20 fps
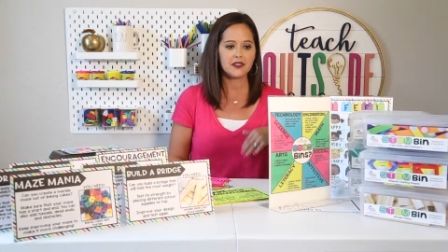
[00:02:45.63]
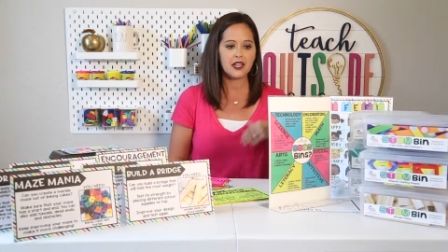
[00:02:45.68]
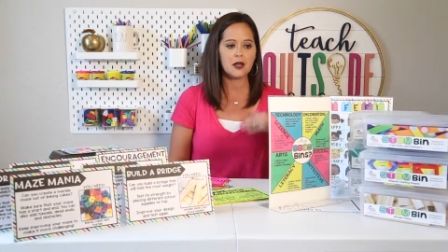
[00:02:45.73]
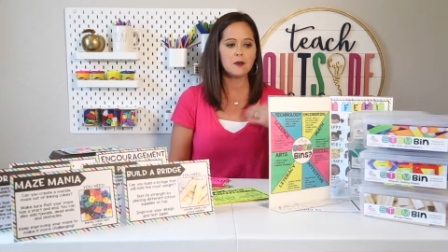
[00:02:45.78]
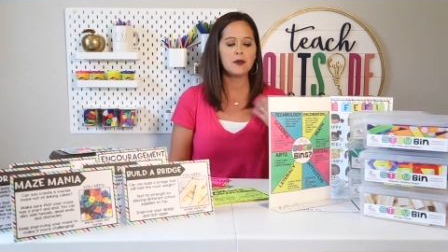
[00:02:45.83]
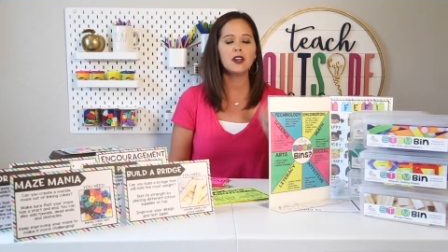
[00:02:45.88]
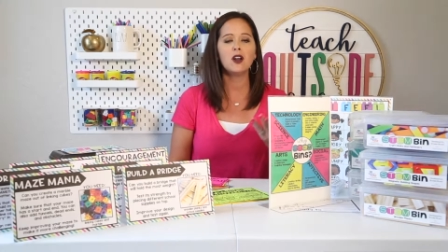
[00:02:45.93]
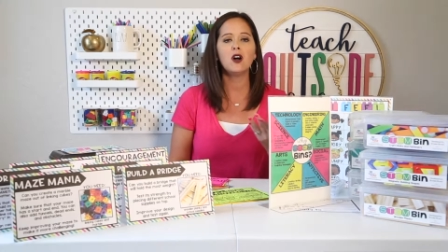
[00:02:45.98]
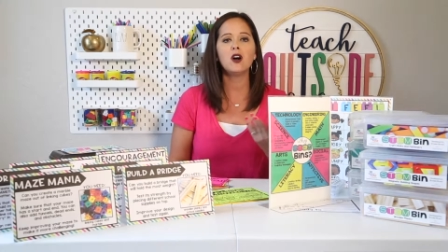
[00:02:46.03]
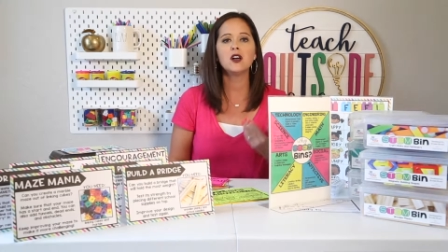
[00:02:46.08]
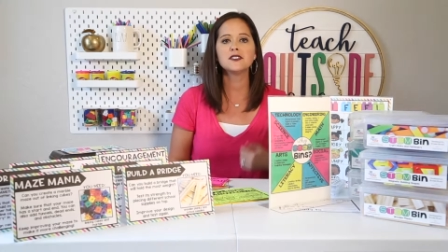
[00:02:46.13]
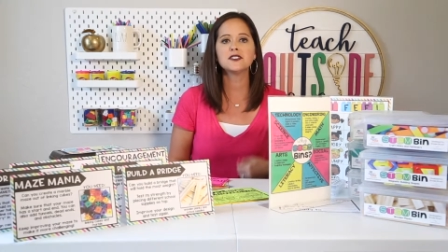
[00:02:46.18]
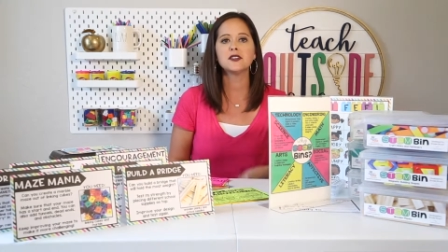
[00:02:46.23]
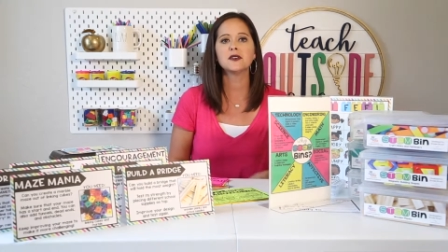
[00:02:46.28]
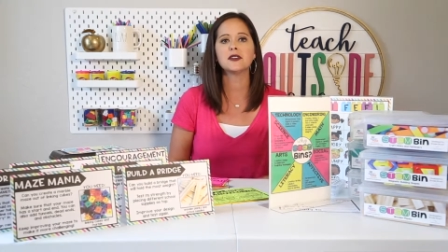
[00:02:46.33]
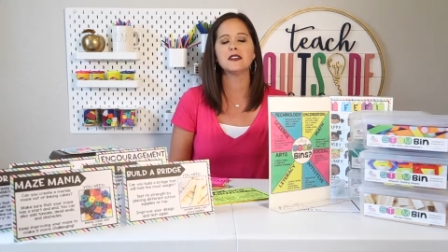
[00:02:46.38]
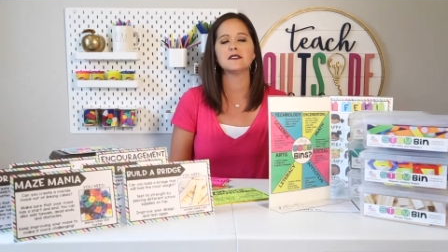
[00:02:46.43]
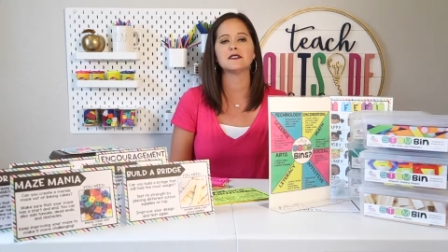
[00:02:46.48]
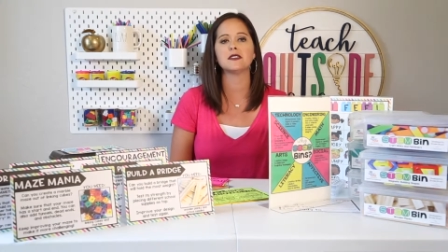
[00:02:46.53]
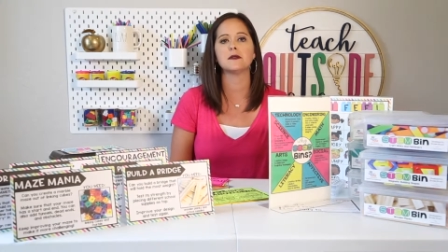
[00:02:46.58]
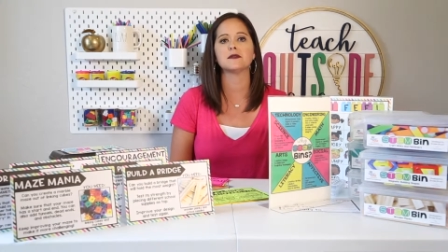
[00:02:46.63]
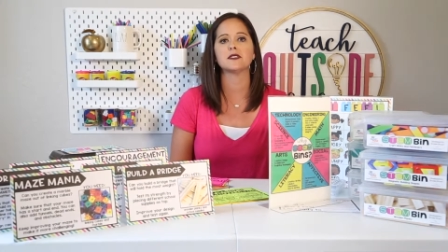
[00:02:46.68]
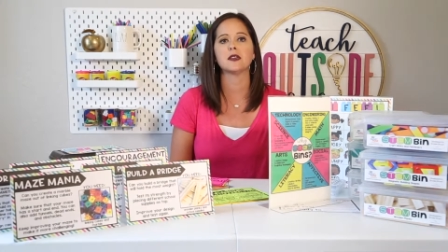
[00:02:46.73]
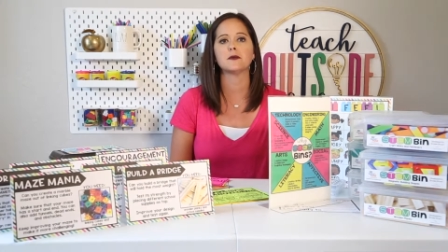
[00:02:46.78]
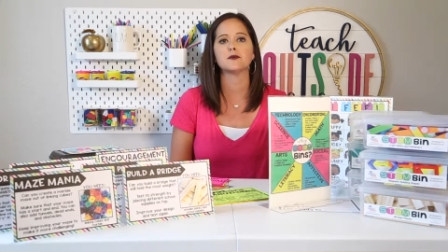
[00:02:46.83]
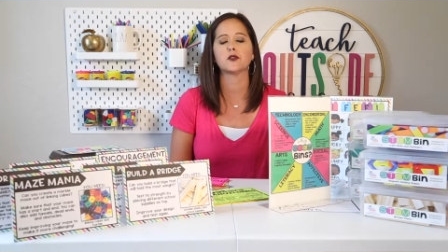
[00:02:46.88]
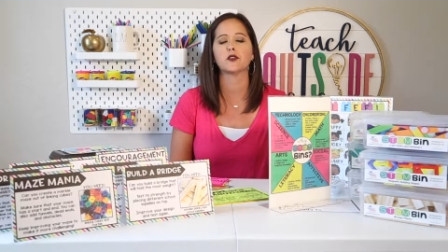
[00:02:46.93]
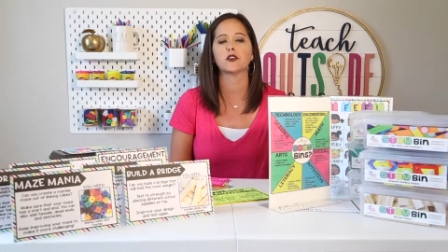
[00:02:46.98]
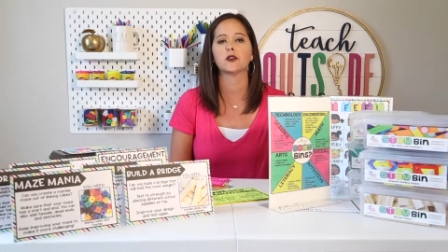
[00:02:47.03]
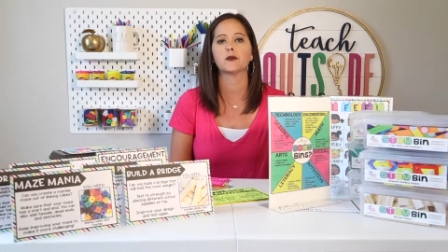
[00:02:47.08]
but it also gives them
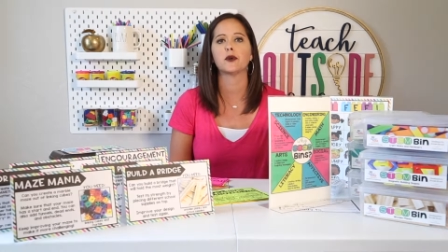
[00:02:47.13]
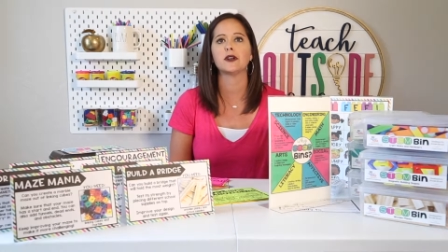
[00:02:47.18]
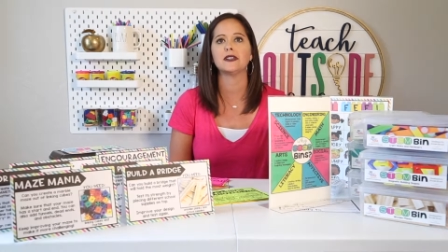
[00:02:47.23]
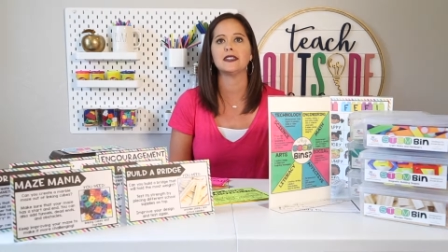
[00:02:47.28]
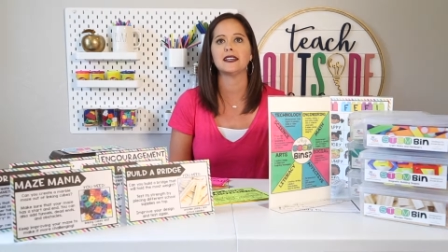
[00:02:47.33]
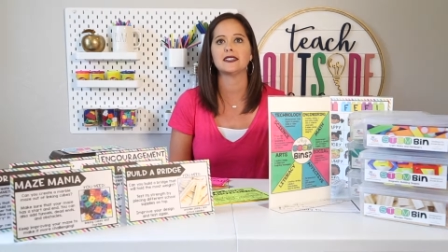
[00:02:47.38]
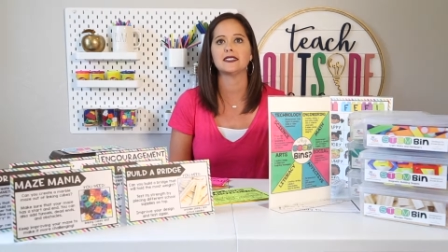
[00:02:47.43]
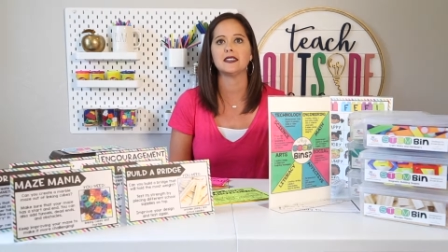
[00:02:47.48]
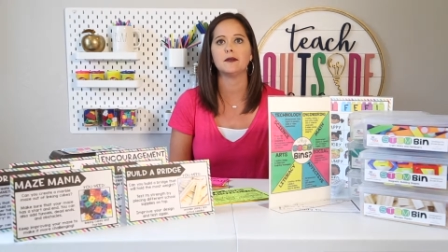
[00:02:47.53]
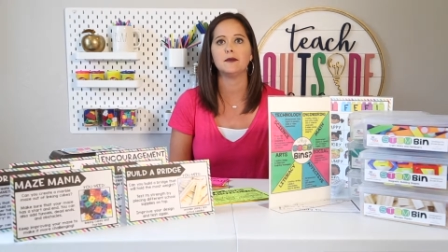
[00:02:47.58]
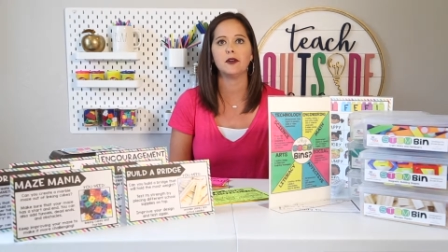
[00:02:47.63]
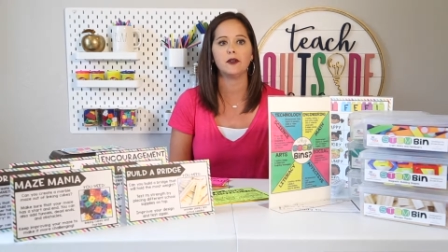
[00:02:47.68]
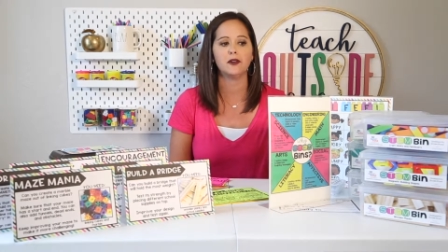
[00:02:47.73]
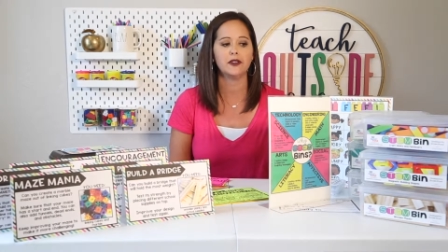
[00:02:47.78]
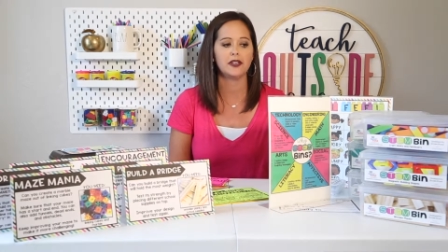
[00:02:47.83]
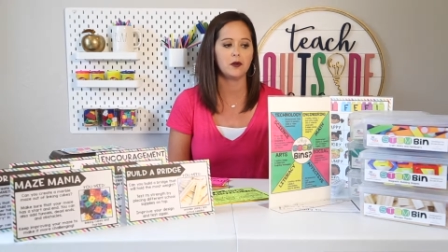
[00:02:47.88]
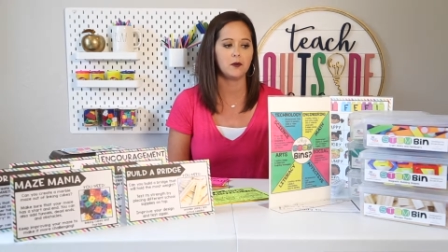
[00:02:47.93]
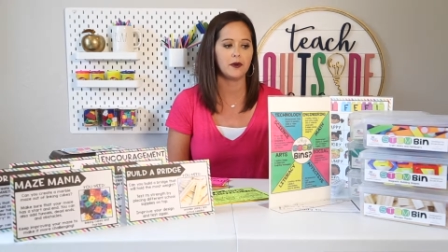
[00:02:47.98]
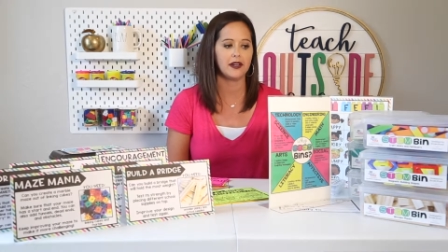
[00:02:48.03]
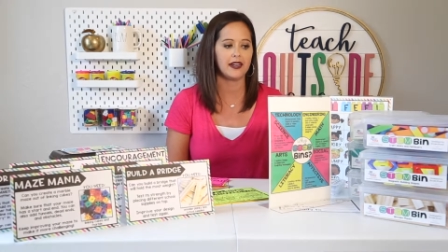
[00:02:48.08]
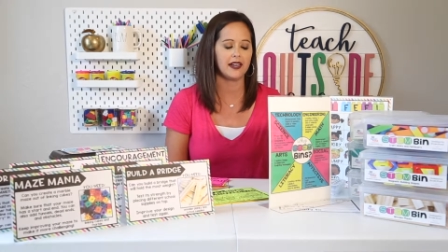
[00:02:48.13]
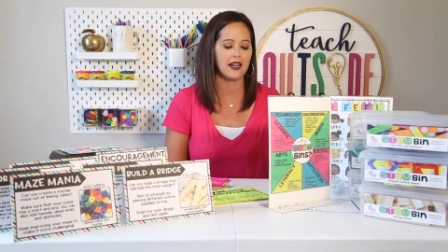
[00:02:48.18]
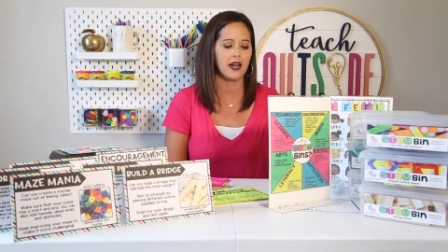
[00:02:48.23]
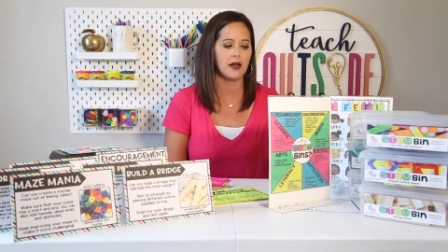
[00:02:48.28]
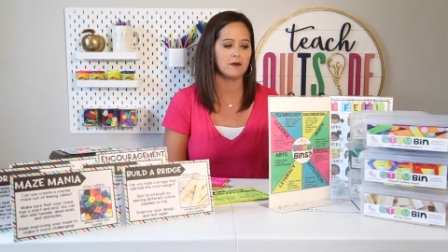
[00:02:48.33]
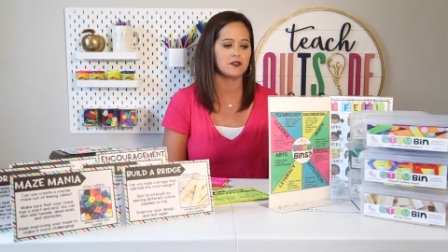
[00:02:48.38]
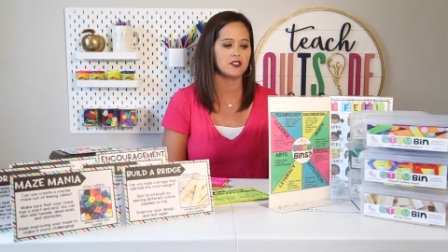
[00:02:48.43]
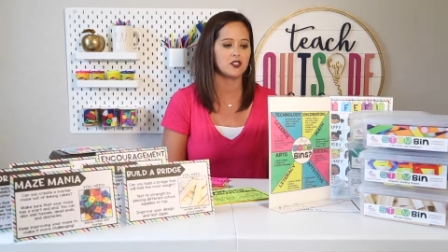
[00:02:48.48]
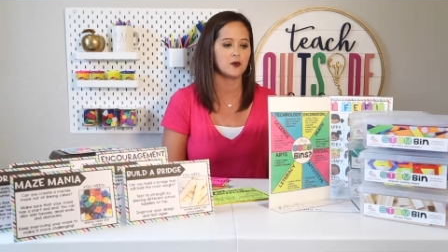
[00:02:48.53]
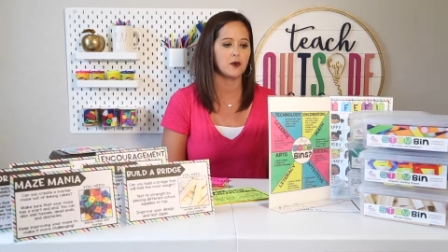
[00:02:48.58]
some sort of predictability when it
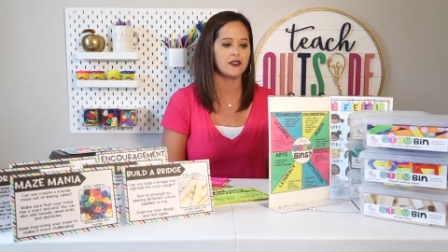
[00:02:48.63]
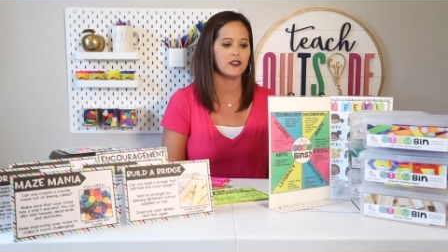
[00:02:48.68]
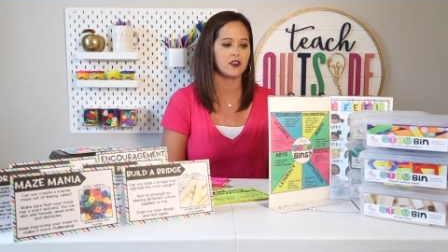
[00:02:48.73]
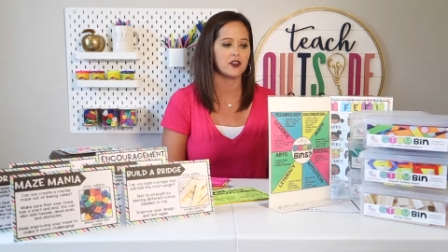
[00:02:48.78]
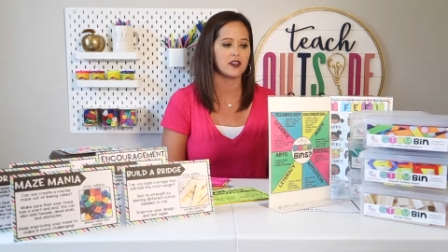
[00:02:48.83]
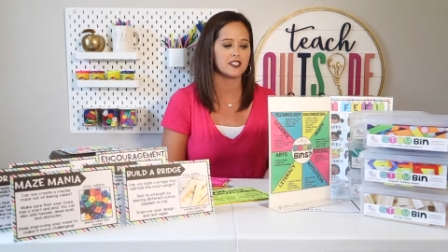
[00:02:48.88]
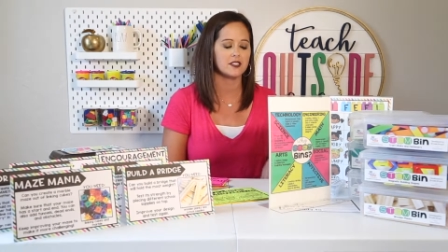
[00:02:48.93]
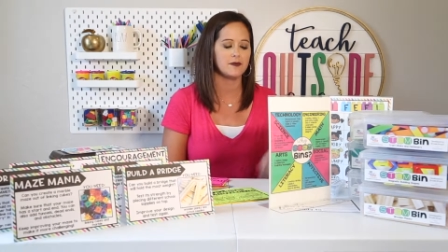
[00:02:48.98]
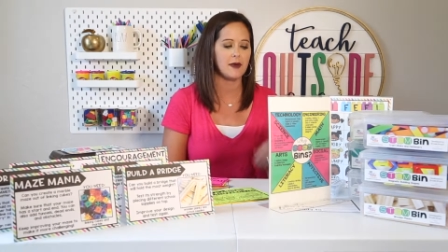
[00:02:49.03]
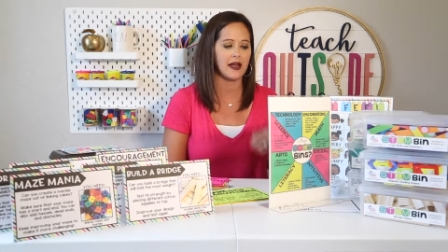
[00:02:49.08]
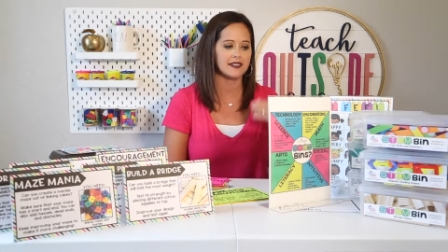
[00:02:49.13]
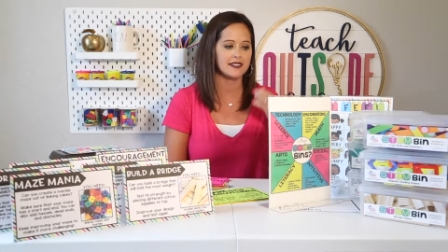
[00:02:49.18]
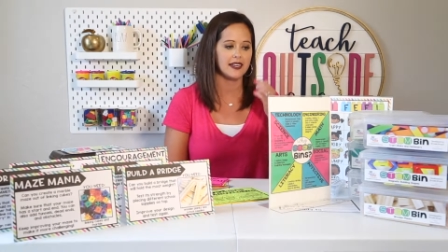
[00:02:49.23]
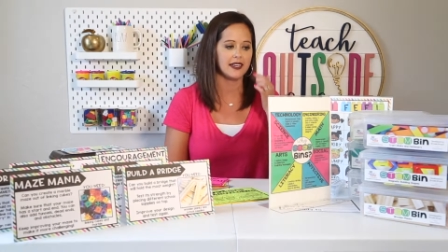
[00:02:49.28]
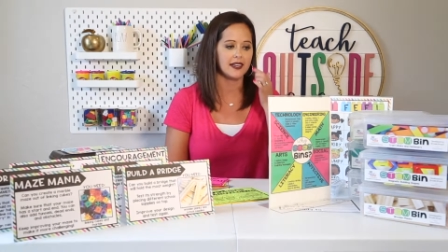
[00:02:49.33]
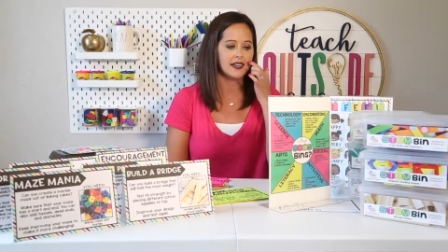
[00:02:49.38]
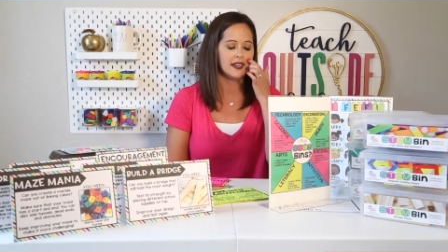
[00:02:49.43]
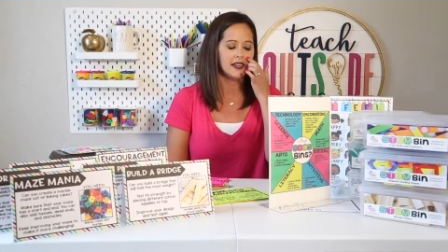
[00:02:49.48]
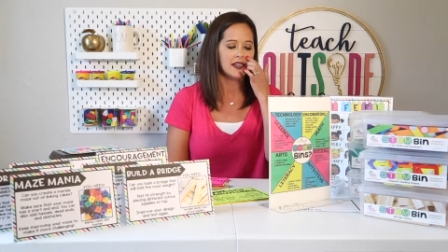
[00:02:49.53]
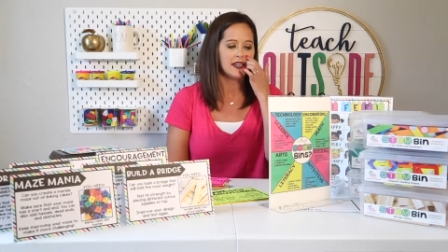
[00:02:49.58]
comes to what they're expecting.